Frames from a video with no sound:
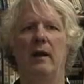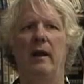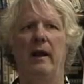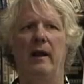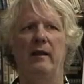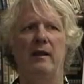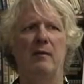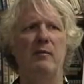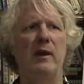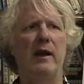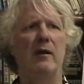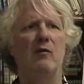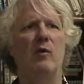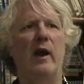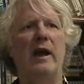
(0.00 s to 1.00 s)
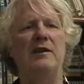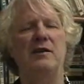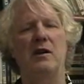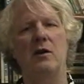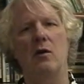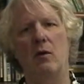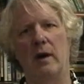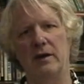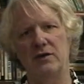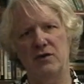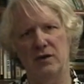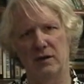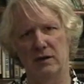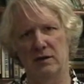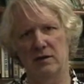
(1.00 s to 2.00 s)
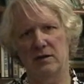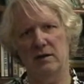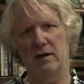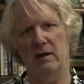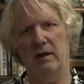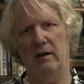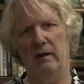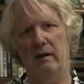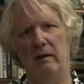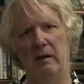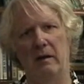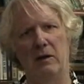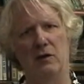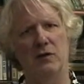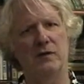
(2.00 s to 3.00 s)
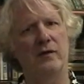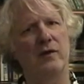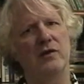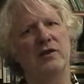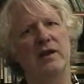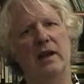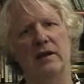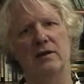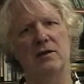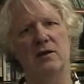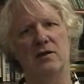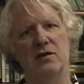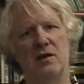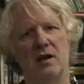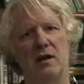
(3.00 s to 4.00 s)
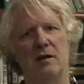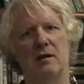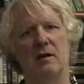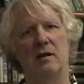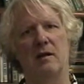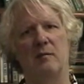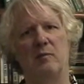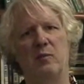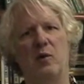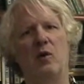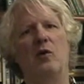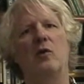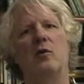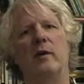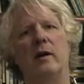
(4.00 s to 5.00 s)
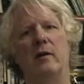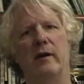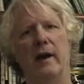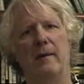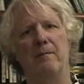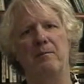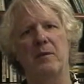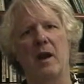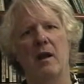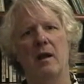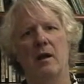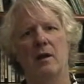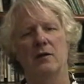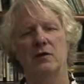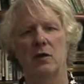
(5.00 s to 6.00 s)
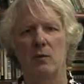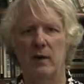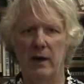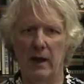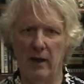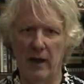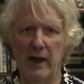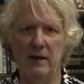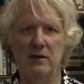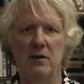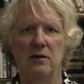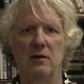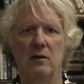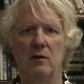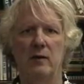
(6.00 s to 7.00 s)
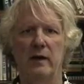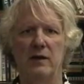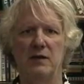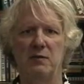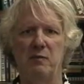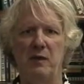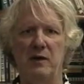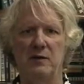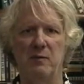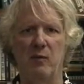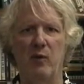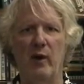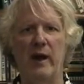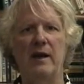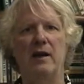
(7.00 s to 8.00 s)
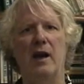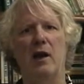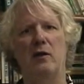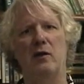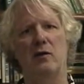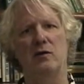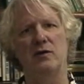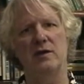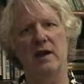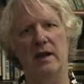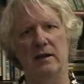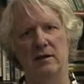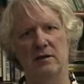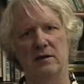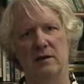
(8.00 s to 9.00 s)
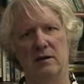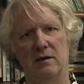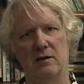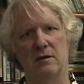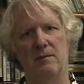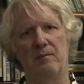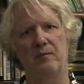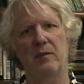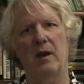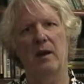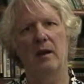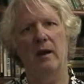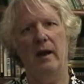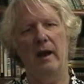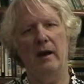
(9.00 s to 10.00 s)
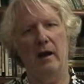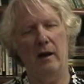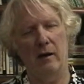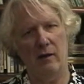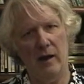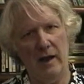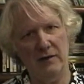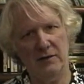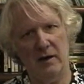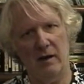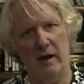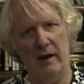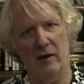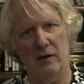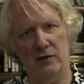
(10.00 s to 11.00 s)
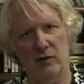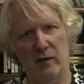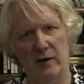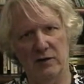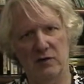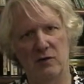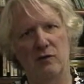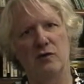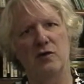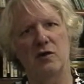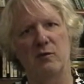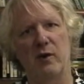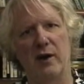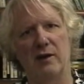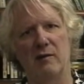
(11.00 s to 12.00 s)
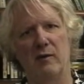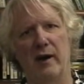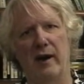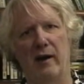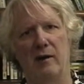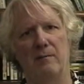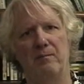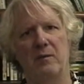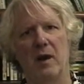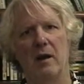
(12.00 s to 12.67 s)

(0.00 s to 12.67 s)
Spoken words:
and then begin raising questions in those first sentences that pull the reader in. So what I like to do is break down those sentences, and in a class I'd also ask students to break them down.